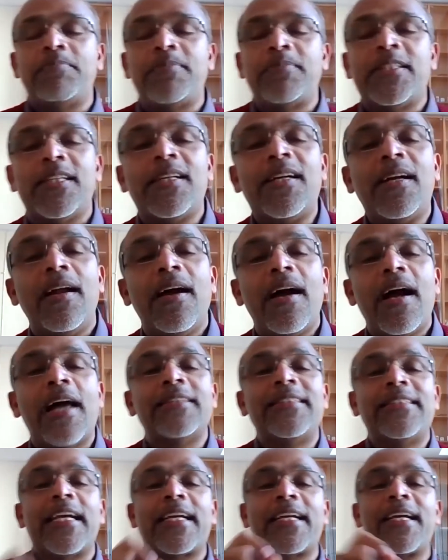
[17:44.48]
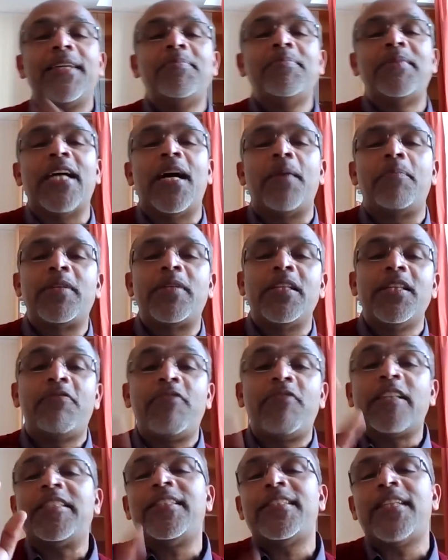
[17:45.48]
chapter and second chapter, the
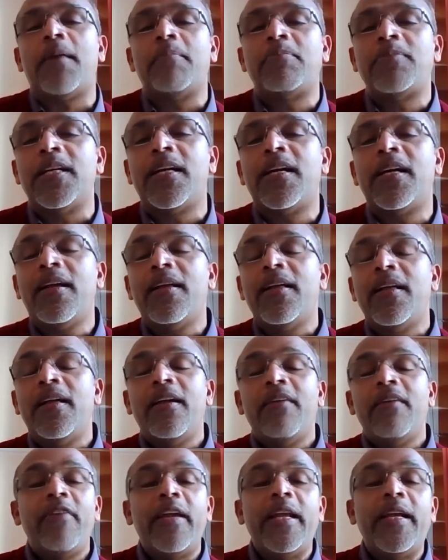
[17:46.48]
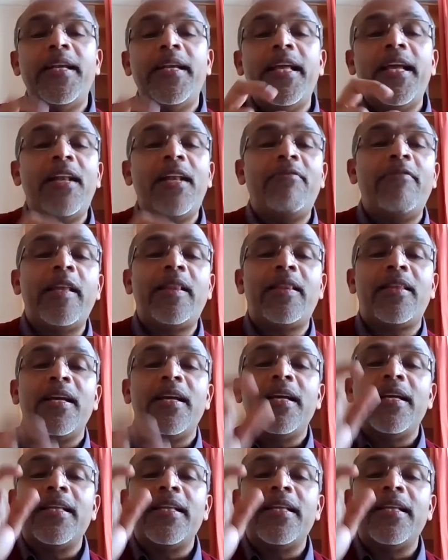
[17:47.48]
first chapter, we deal with